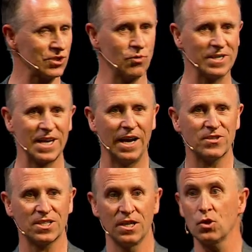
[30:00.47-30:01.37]
stress. I've
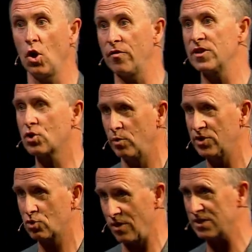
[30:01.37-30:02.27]
still got this green
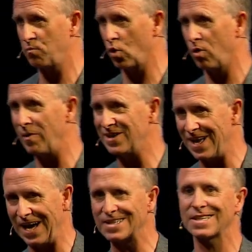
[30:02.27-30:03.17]
stress ball on my
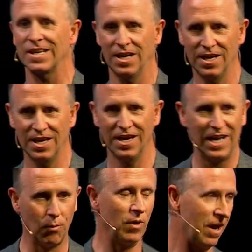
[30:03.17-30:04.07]
desk.
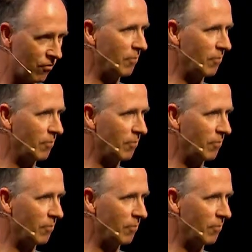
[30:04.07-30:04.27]
And whenever I'm